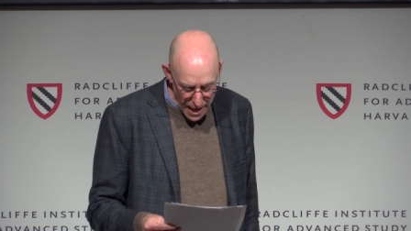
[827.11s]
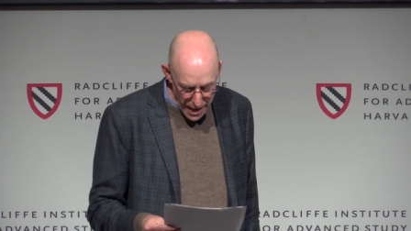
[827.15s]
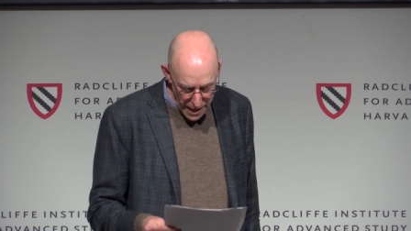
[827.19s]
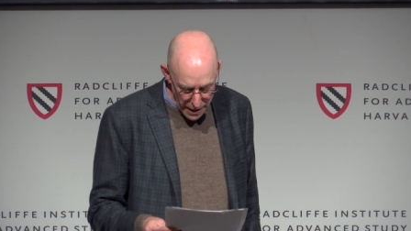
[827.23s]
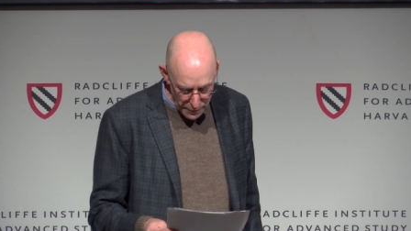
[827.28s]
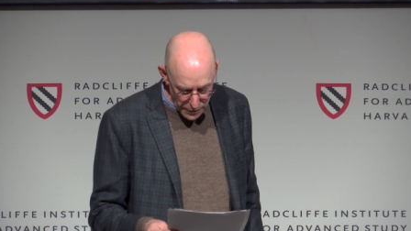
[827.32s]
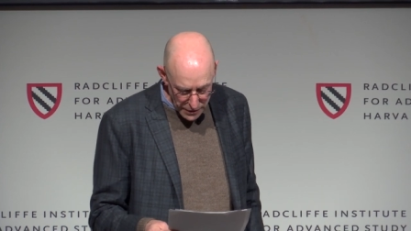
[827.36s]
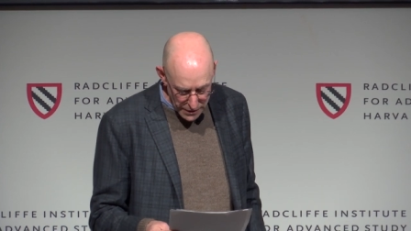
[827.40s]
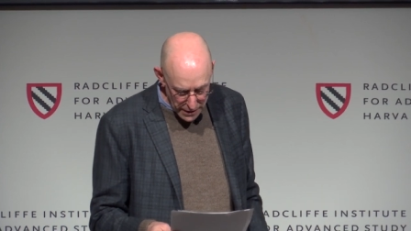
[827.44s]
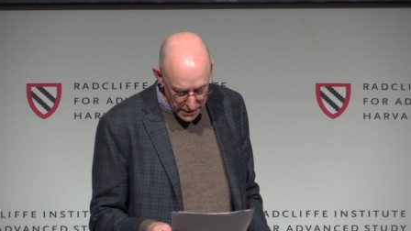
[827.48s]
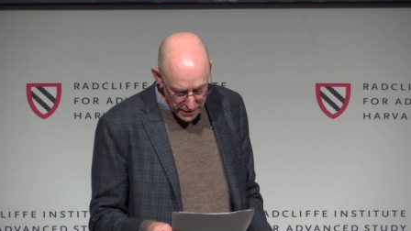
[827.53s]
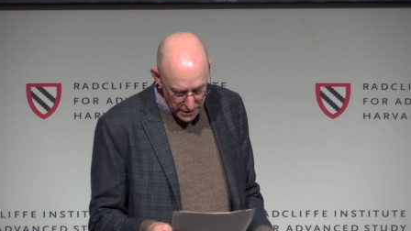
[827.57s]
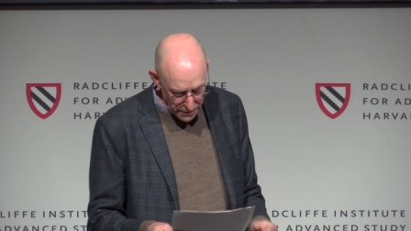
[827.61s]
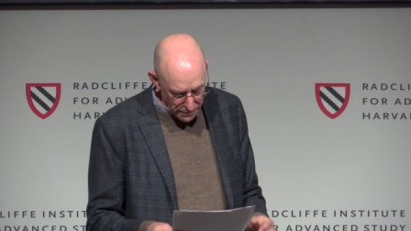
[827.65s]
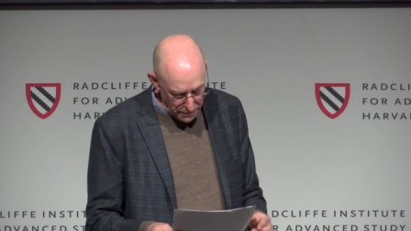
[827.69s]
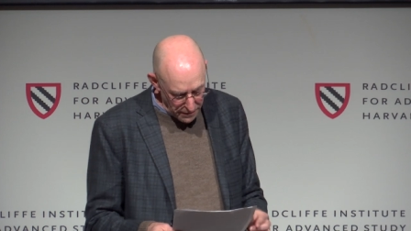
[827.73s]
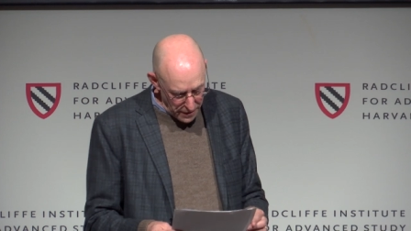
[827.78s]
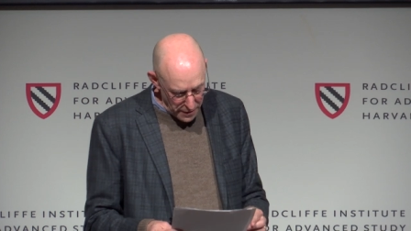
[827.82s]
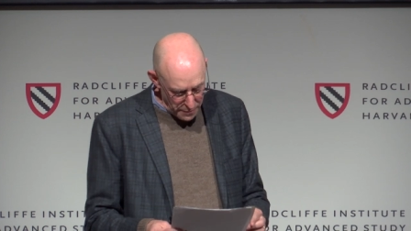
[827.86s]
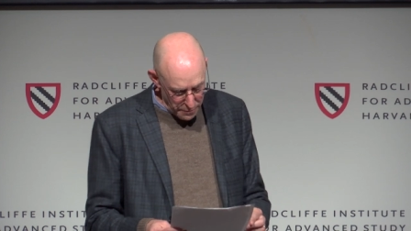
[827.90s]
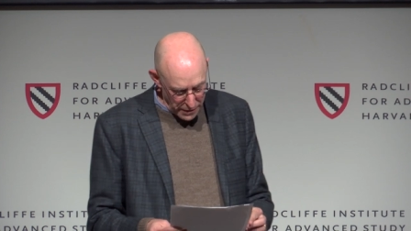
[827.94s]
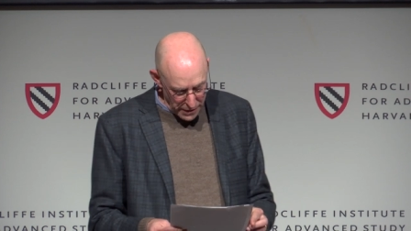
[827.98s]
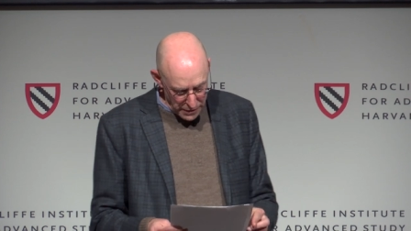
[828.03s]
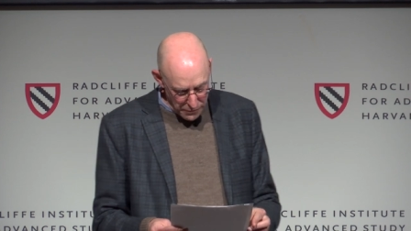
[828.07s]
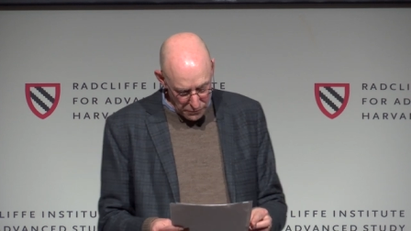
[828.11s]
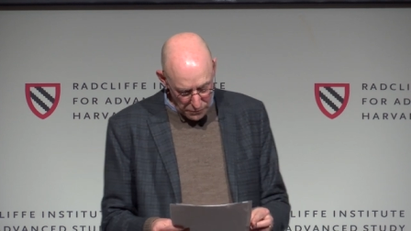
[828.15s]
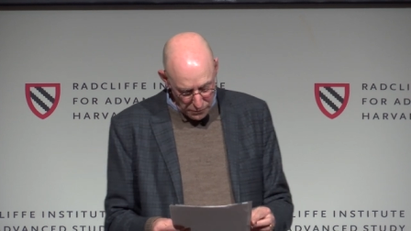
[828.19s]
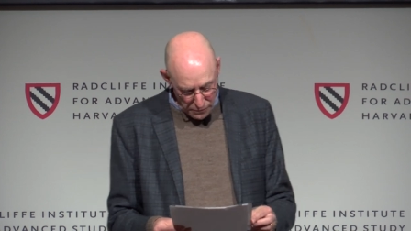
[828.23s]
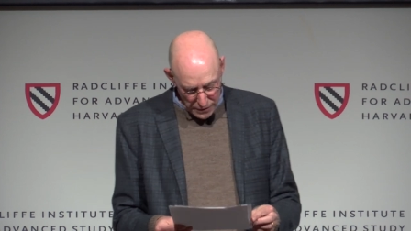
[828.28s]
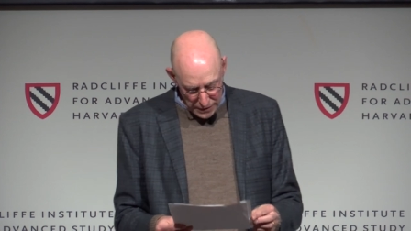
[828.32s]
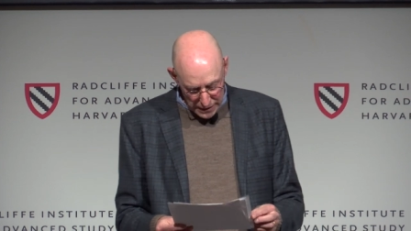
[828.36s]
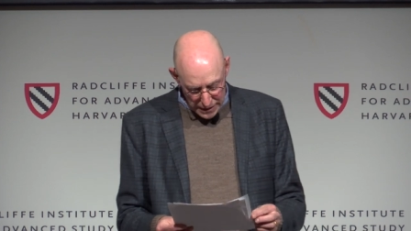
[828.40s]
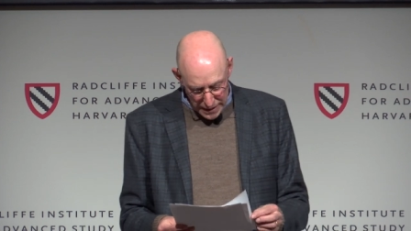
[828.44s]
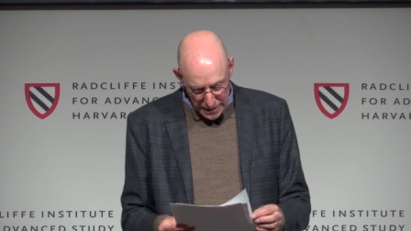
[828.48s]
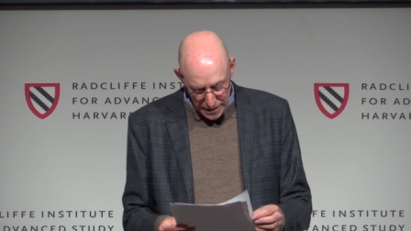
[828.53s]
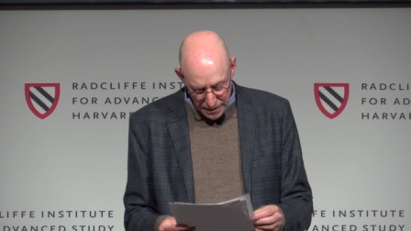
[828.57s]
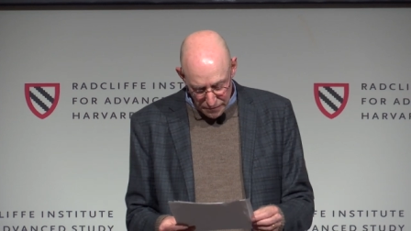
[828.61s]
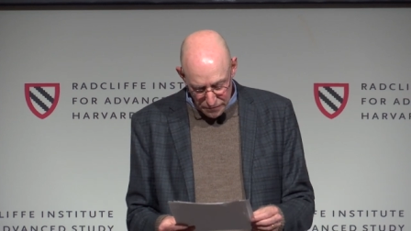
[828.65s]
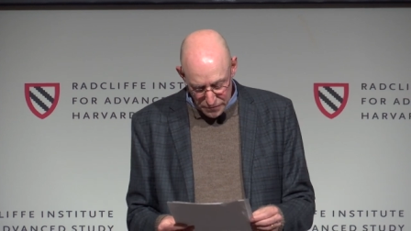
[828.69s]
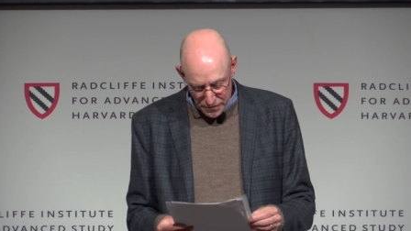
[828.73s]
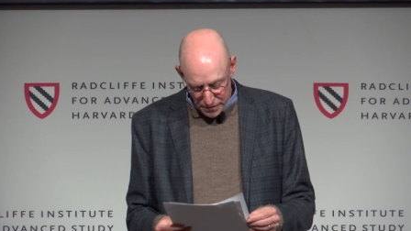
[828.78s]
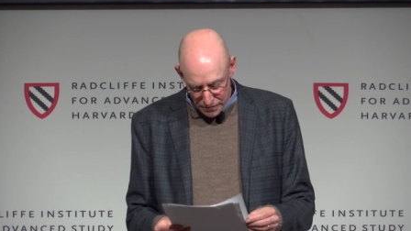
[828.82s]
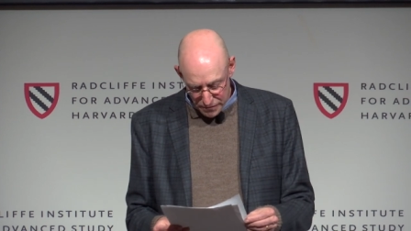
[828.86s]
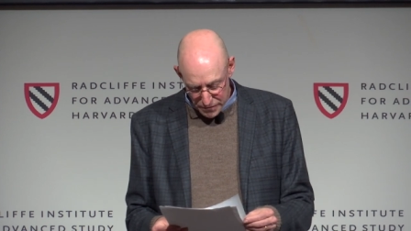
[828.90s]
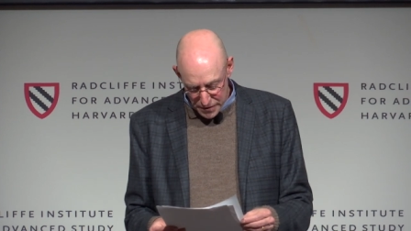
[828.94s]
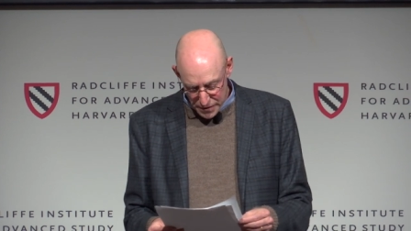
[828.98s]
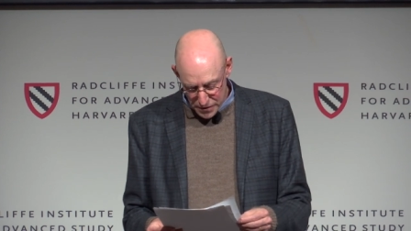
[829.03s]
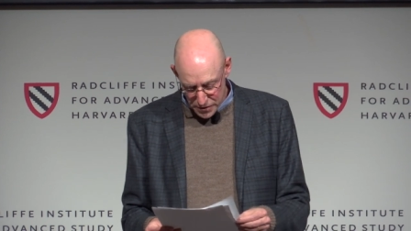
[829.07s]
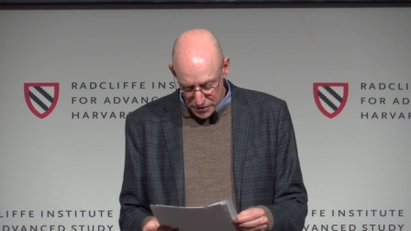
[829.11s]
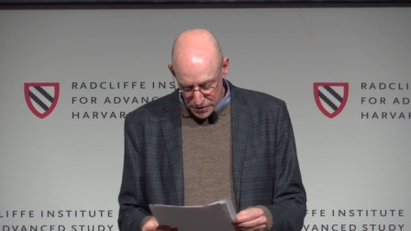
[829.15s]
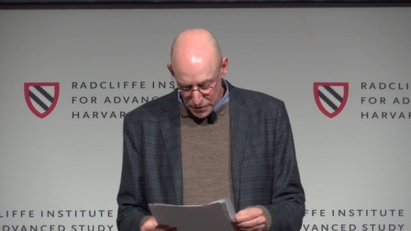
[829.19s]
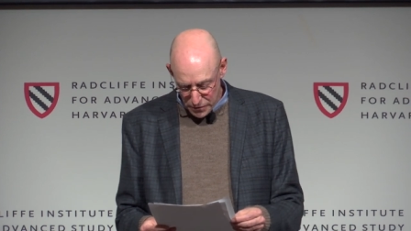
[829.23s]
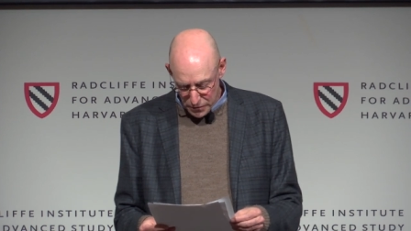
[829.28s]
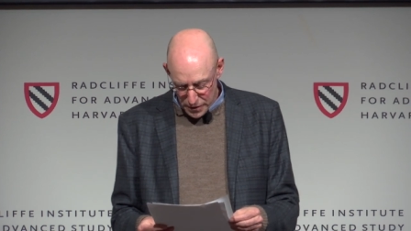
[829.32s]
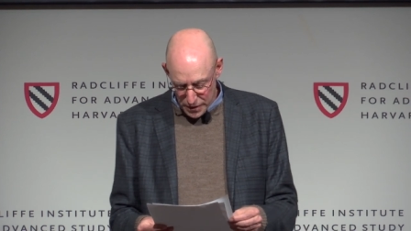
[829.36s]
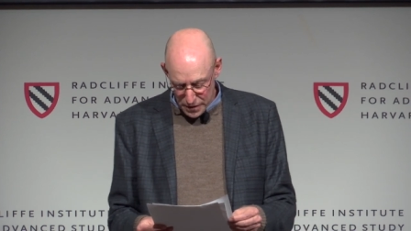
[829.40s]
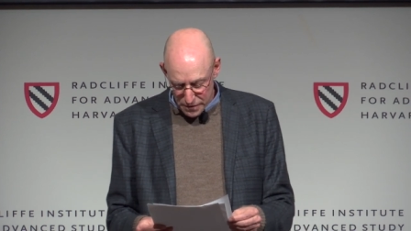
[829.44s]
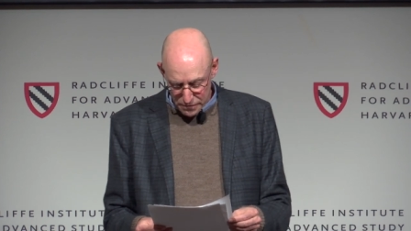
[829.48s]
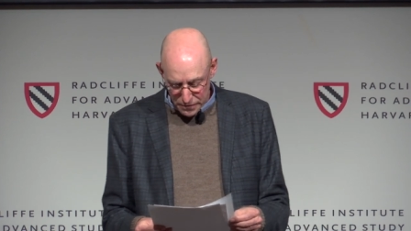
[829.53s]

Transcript: It was as if he had been relieved of the duty